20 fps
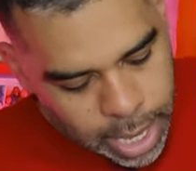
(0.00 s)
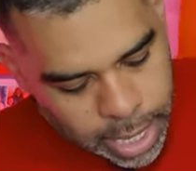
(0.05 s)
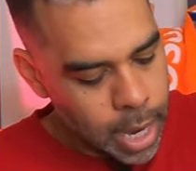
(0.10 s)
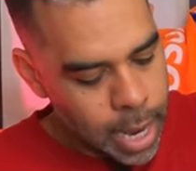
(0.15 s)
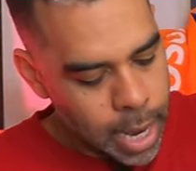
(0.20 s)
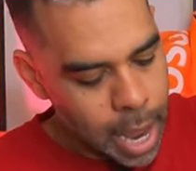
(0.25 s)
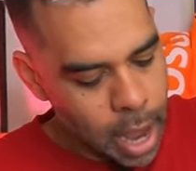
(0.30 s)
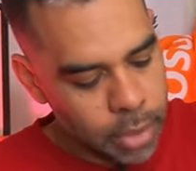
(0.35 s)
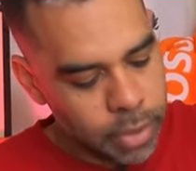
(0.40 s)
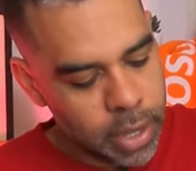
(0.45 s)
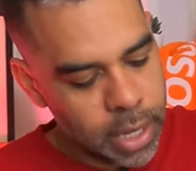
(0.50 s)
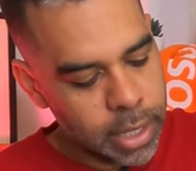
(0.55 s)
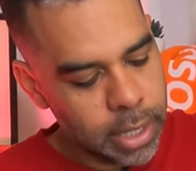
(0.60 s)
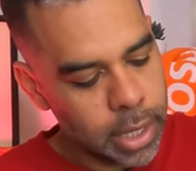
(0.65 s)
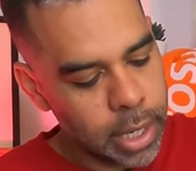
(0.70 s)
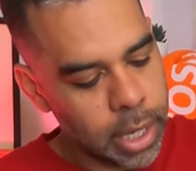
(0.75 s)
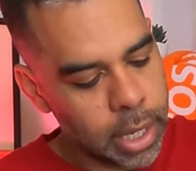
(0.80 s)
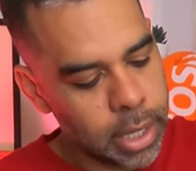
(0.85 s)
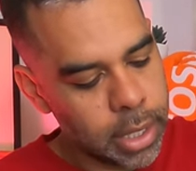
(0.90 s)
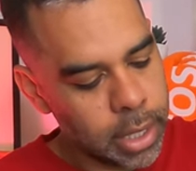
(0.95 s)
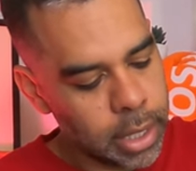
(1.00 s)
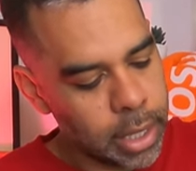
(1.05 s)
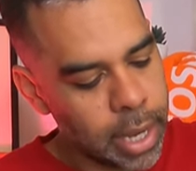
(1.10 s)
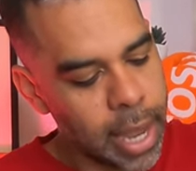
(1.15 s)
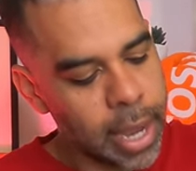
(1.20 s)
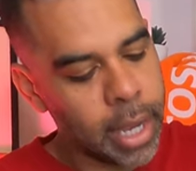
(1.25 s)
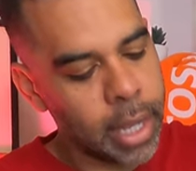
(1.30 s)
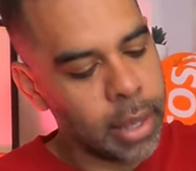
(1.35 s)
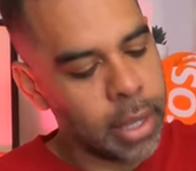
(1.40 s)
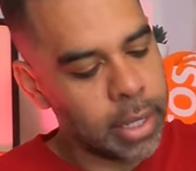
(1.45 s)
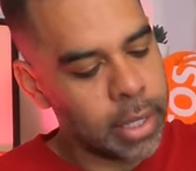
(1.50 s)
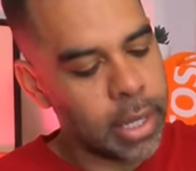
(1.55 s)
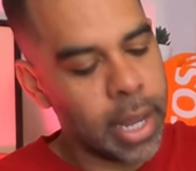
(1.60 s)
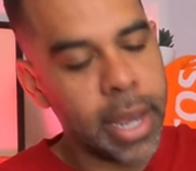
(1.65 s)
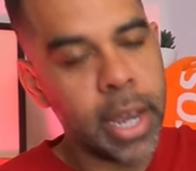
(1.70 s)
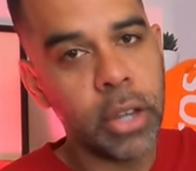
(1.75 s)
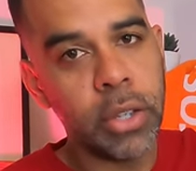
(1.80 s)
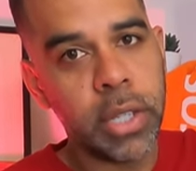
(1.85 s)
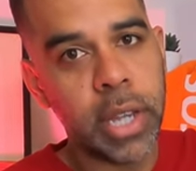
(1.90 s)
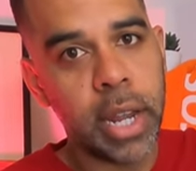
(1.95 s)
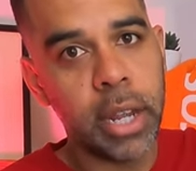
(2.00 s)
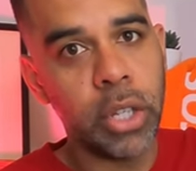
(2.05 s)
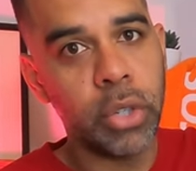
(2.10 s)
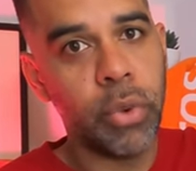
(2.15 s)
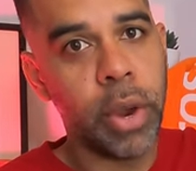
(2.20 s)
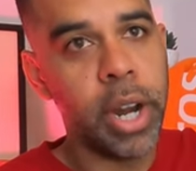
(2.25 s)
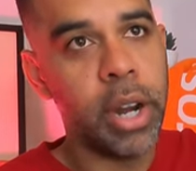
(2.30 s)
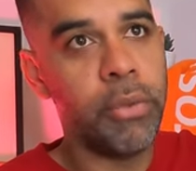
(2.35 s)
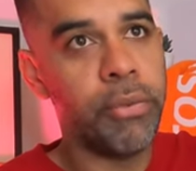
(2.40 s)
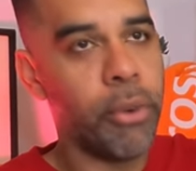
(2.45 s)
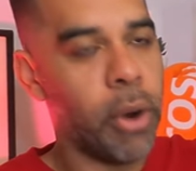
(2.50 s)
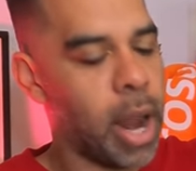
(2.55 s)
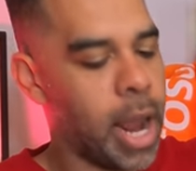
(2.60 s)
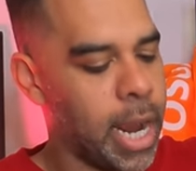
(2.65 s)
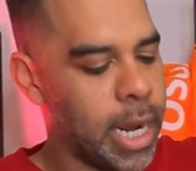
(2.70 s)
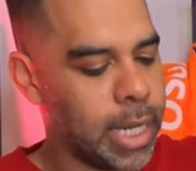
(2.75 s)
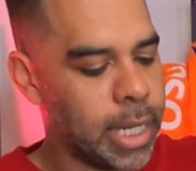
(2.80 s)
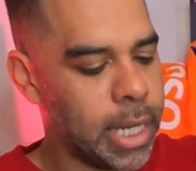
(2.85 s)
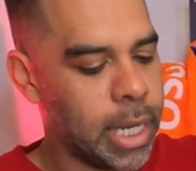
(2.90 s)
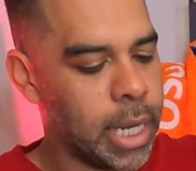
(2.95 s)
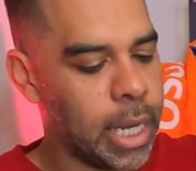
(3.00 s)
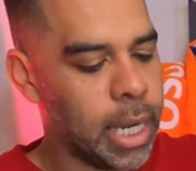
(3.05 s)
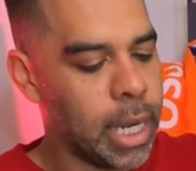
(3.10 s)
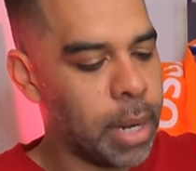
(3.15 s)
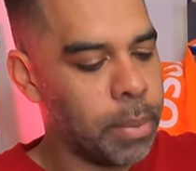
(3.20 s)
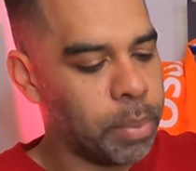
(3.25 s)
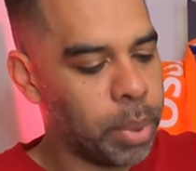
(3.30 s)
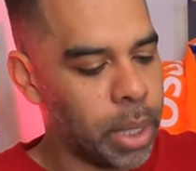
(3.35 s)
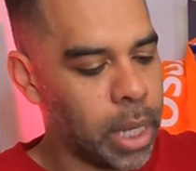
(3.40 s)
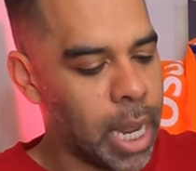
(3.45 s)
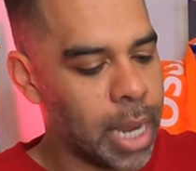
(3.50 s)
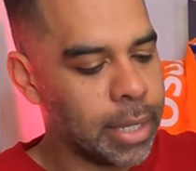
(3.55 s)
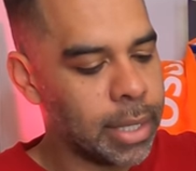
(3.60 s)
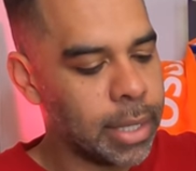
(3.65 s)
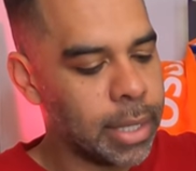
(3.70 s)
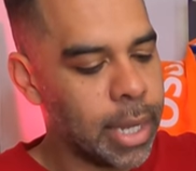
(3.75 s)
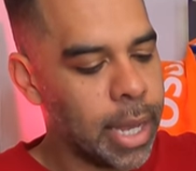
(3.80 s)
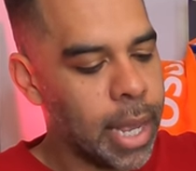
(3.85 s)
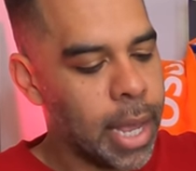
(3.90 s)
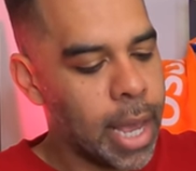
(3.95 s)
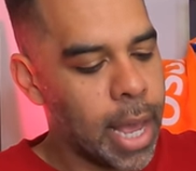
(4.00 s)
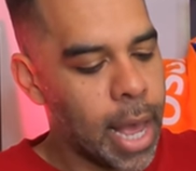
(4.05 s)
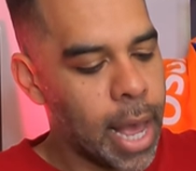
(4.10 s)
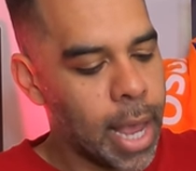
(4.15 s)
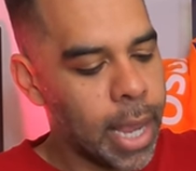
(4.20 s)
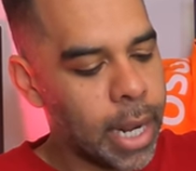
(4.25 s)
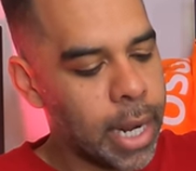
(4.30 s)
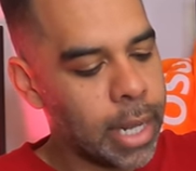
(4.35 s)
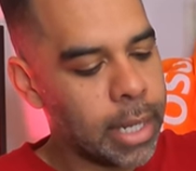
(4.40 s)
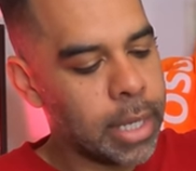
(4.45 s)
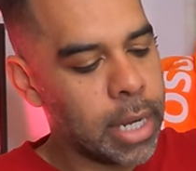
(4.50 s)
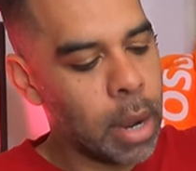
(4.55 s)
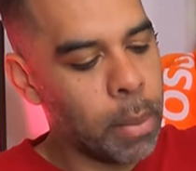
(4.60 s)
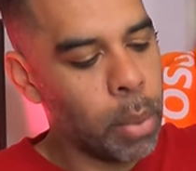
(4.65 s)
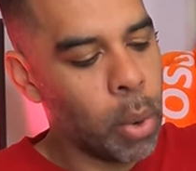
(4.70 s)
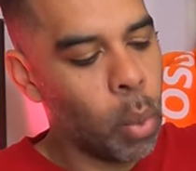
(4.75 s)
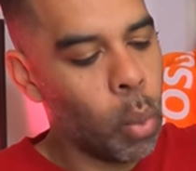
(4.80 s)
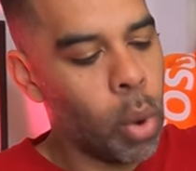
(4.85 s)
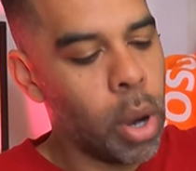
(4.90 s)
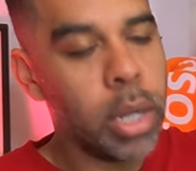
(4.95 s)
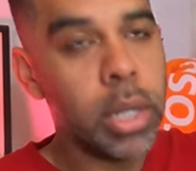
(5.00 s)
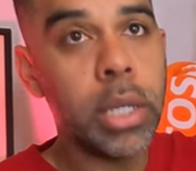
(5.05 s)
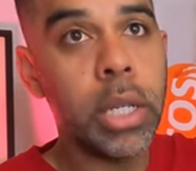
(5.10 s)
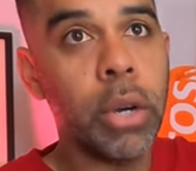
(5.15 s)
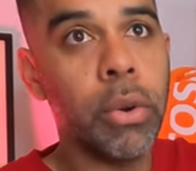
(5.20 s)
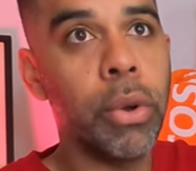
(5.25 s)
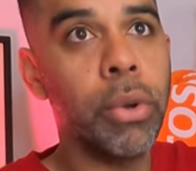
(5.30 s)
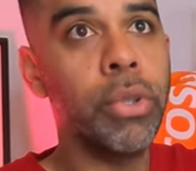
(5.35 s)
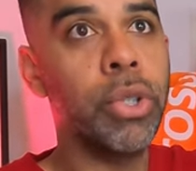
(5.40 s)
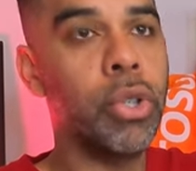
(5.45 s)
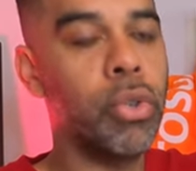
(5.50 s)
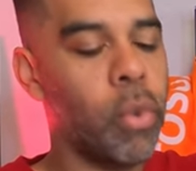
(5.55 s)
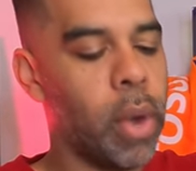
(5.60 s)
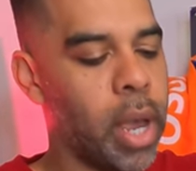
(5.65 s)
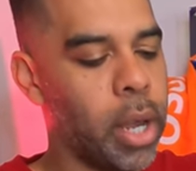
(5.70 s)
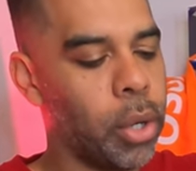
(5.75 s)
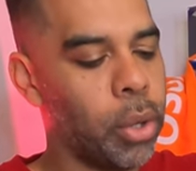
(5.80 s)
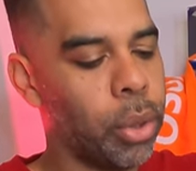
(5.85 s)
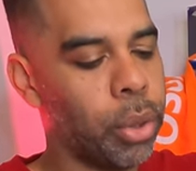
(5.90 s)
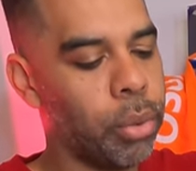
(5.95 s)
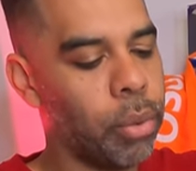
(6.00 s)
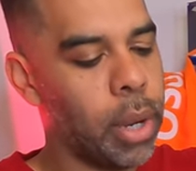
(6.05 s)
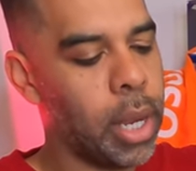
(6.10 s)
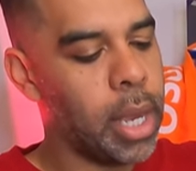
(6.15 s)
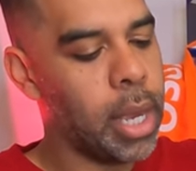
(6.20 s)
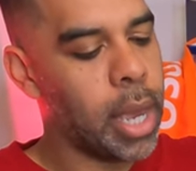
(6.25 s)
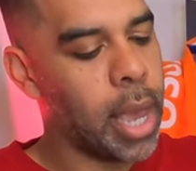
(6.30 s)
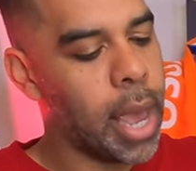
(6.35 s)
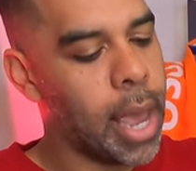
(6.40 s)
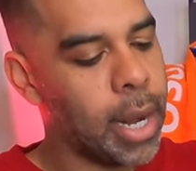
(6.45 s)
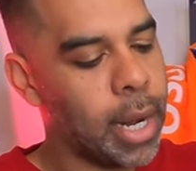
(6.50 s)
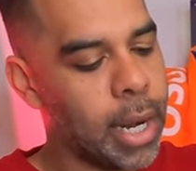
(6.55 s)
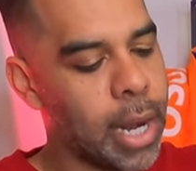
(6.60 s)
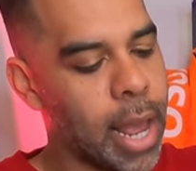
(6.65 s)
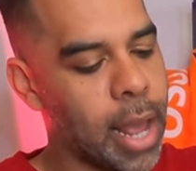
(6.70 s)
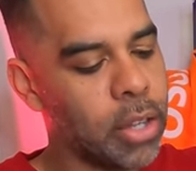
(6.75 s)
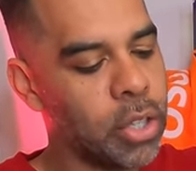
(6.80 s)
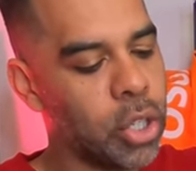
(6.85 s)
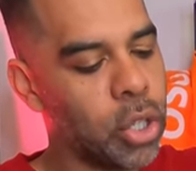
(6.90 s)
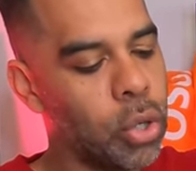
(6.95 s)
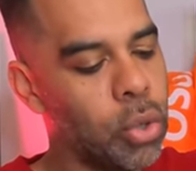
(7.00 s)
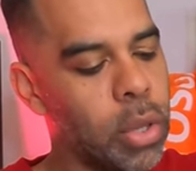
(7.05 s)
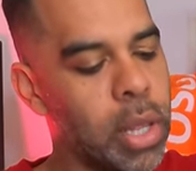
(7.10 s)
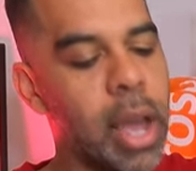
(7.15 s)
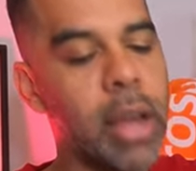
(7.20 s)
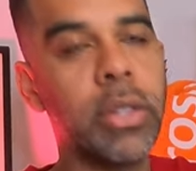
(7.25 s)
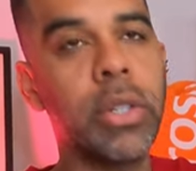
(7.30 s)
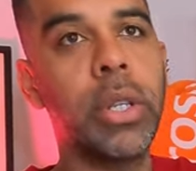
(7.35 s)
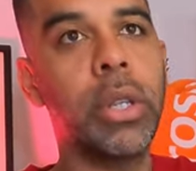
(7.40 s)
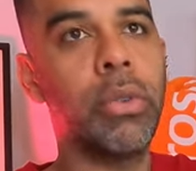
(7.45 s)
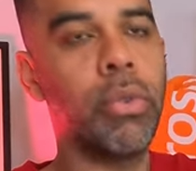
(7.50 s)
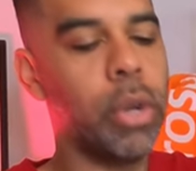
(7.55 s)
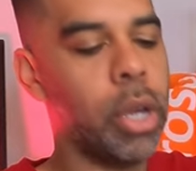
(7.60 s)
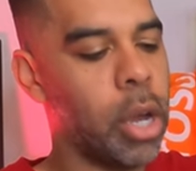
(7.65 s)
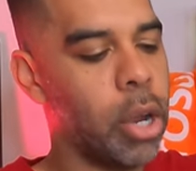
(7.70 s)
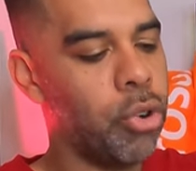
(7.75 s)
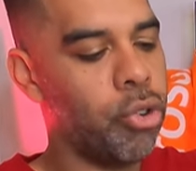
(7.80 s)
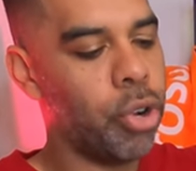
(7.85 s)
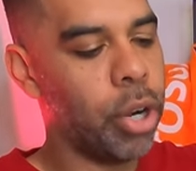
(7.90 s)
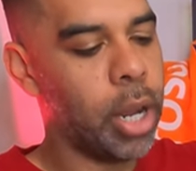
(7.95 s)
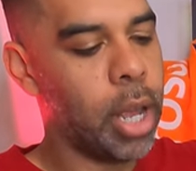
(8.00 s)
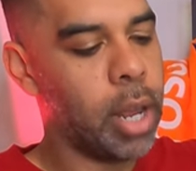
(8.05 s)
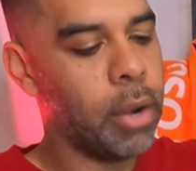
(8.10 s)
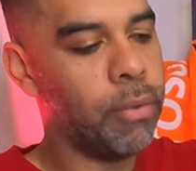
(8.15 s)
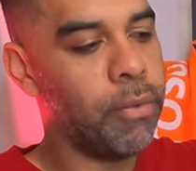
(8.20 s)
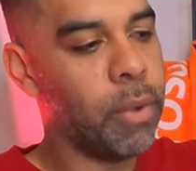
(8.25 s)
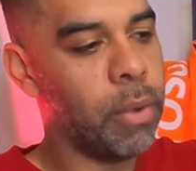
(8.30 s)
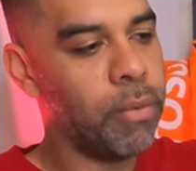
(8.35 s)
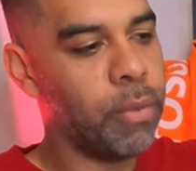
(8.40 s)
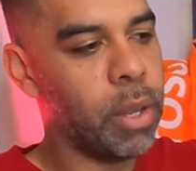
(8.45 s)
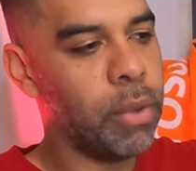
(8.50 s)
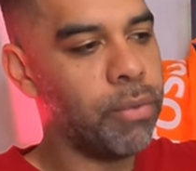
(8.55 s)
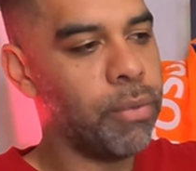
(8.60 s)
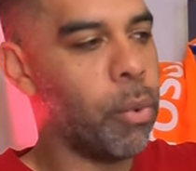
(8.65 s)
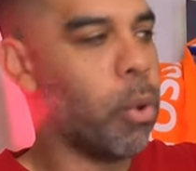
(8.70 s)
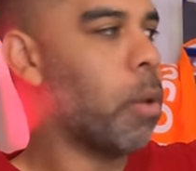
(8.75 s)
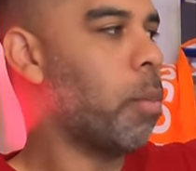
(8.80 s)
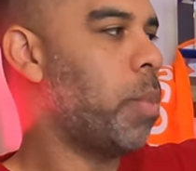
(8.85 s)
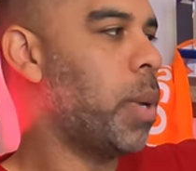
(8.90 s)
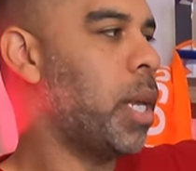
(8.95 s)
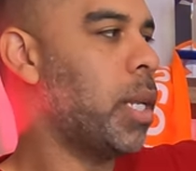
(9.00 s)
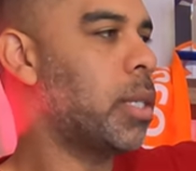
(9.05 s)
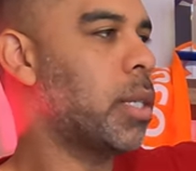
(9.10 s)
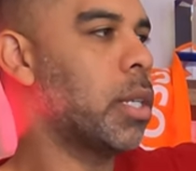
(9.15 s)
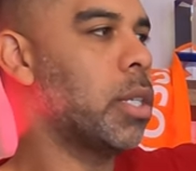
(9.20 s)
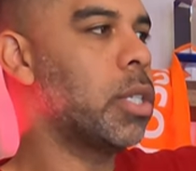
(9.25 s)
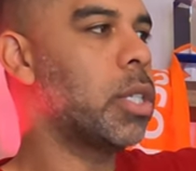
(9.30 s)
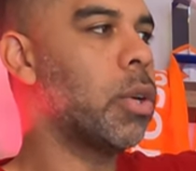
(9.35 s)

Now this is leg this LEGO set is rated for eighteen plus. Uh, it is number one zero two eight three, and it has two thousand three hundred fifty-four pieces.